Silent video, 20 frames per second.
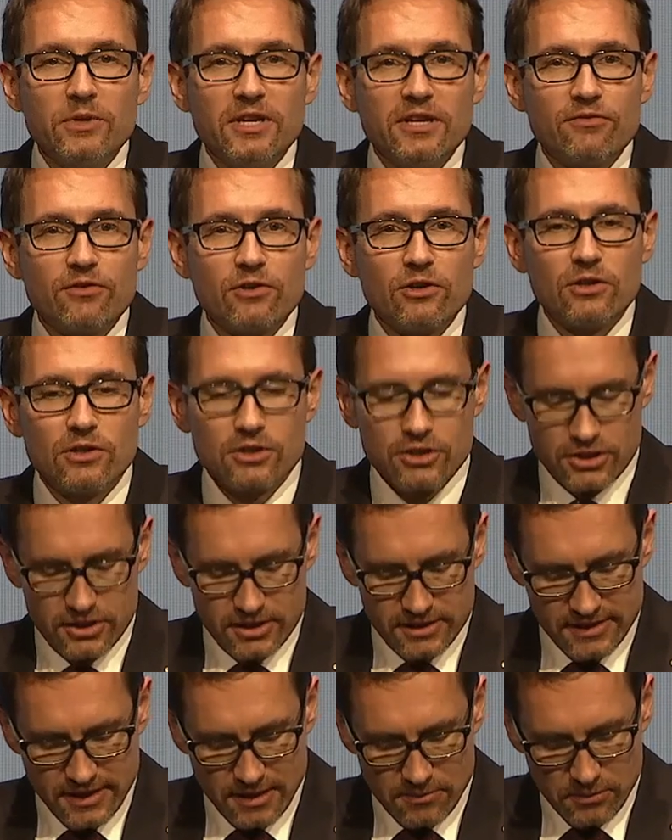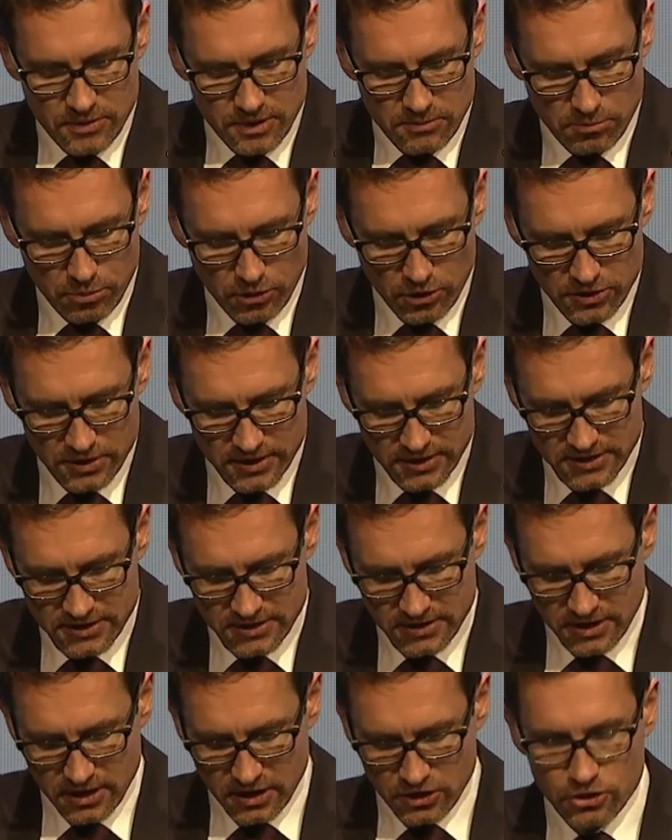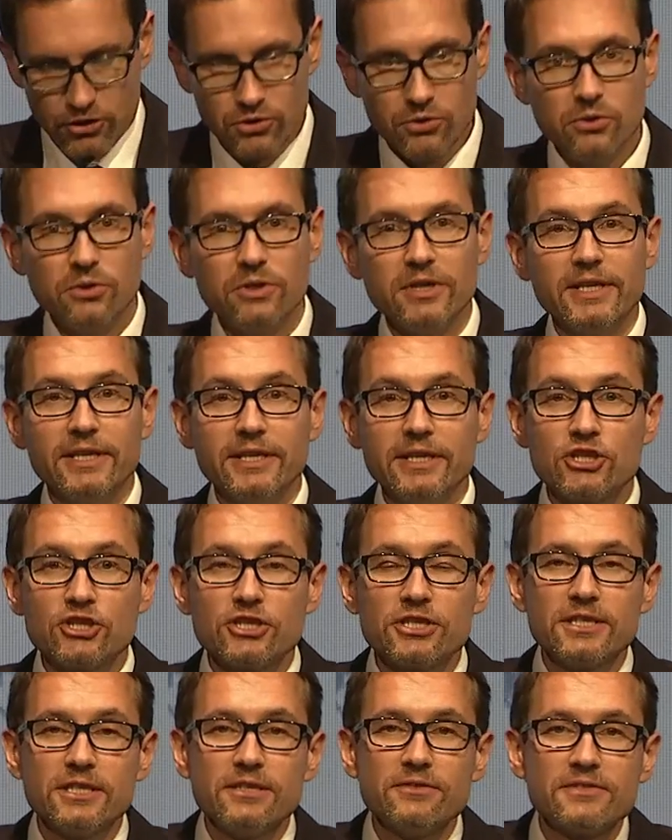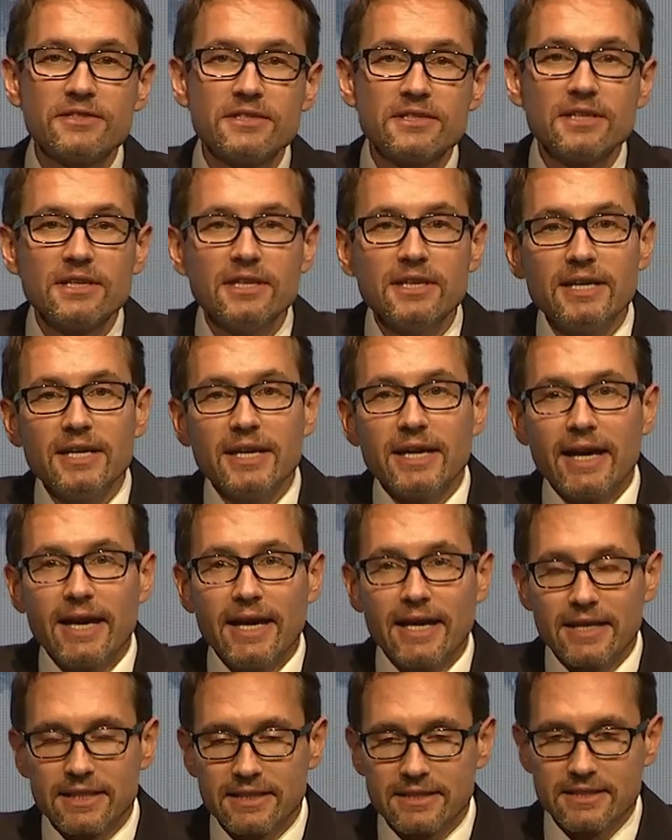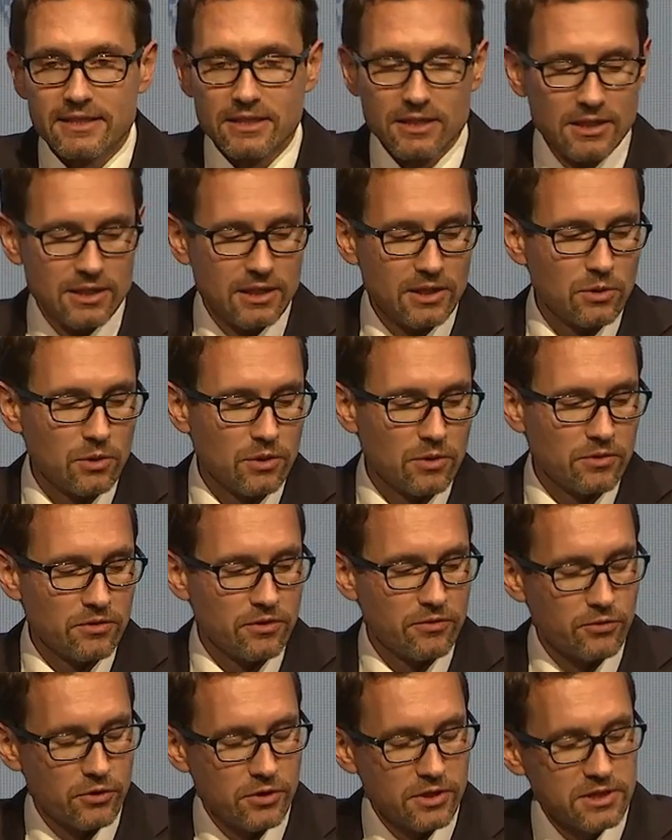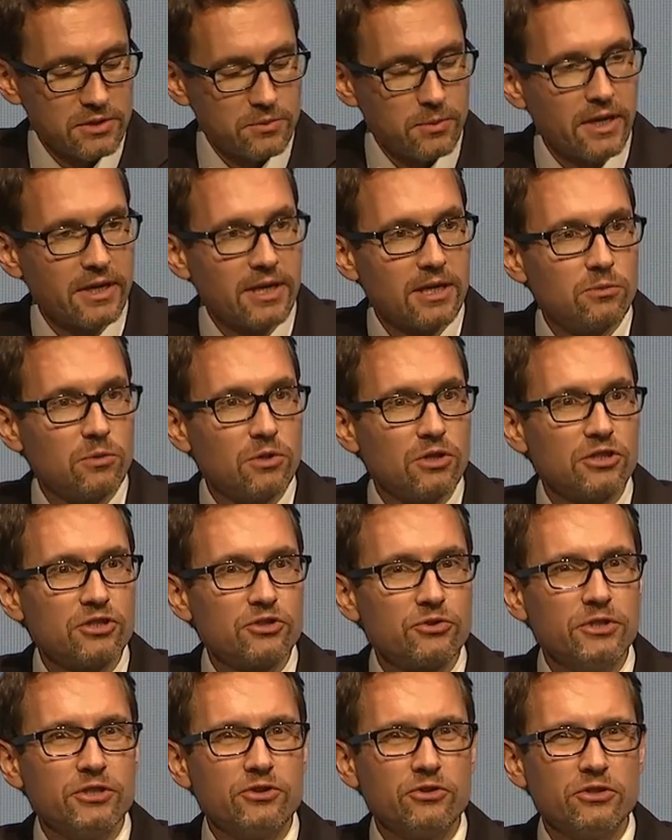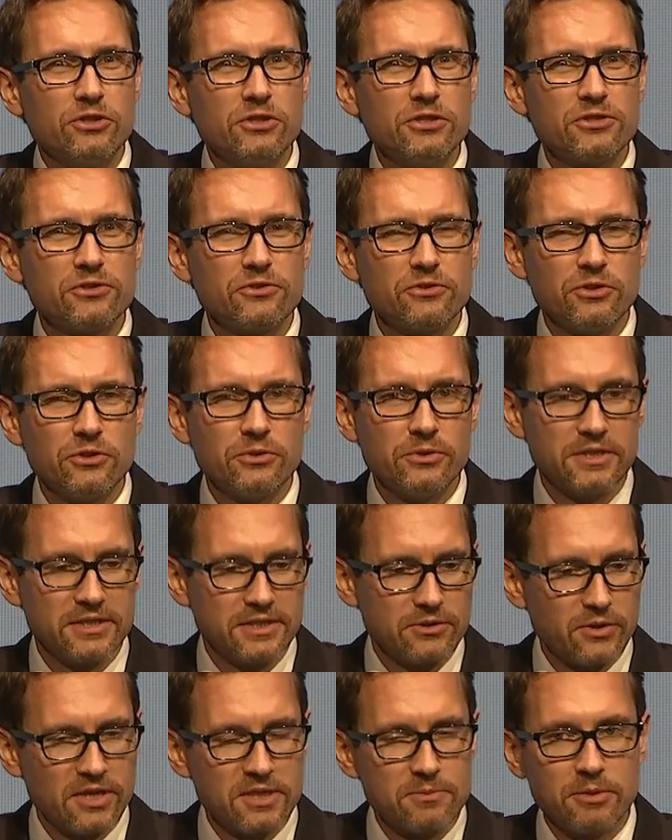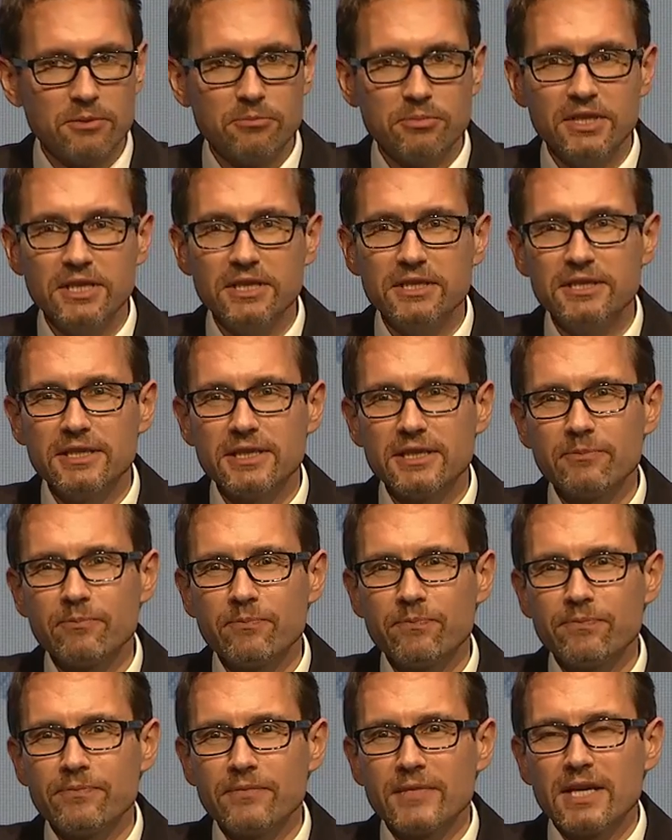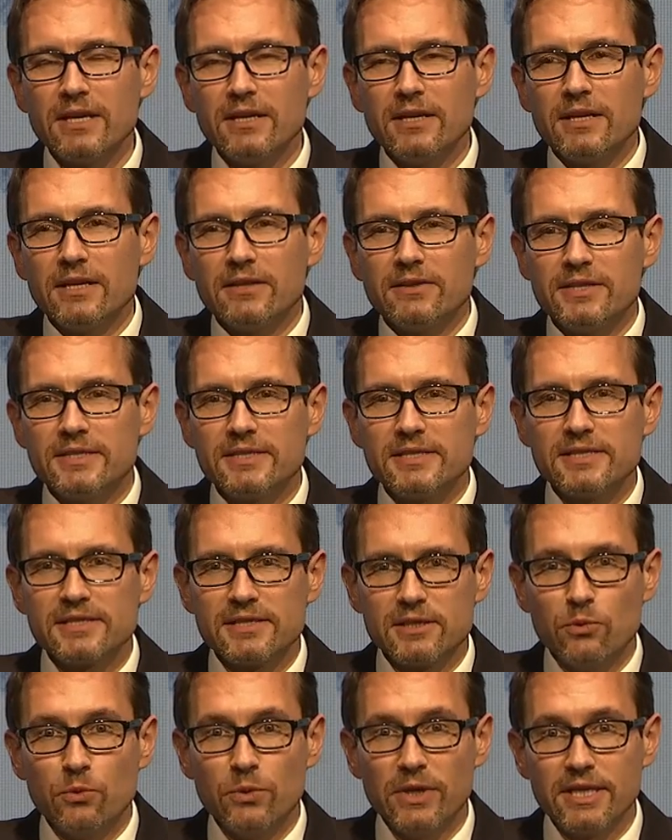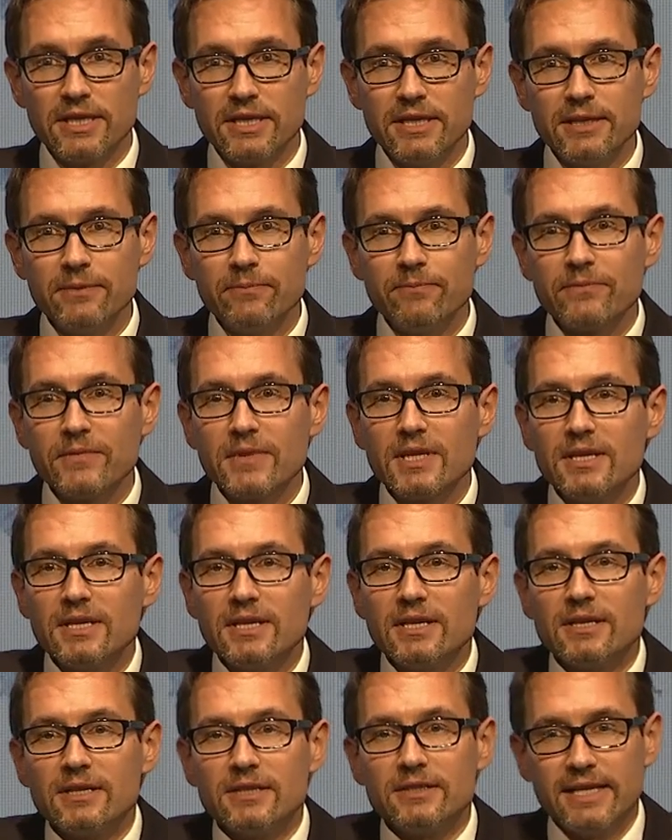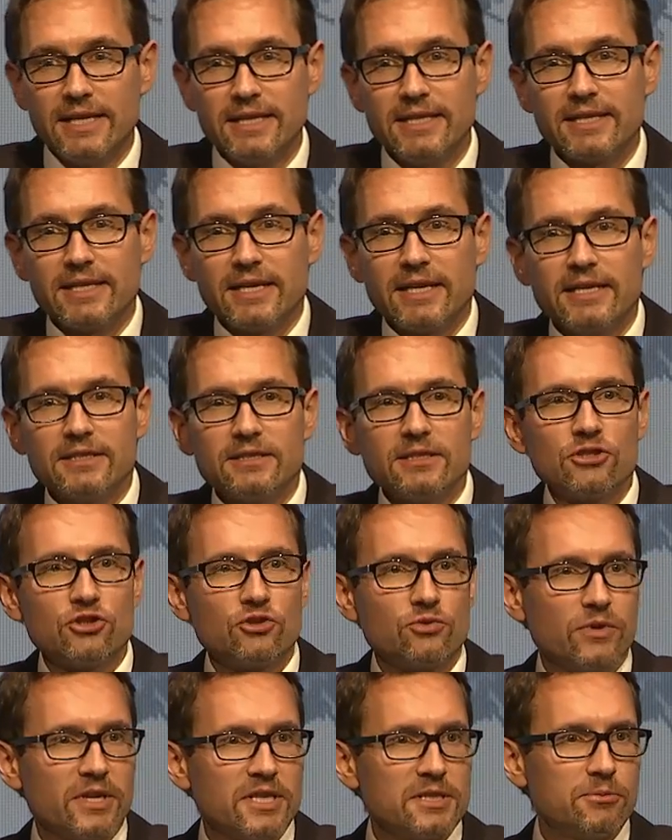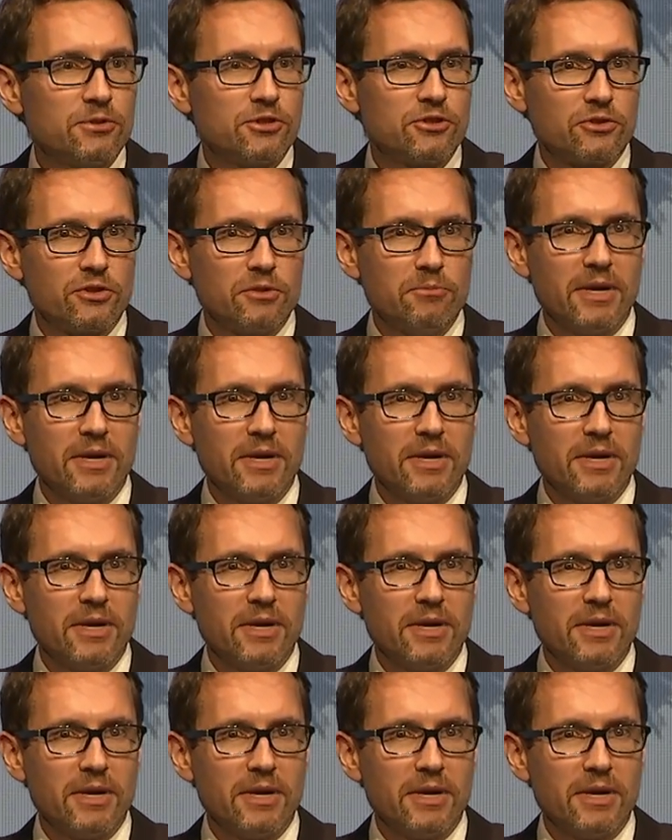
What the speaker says: we have launched some important new initiatives, and the first one I want to introduce to you is Respipedia. This is a wiki dedicated to respiratory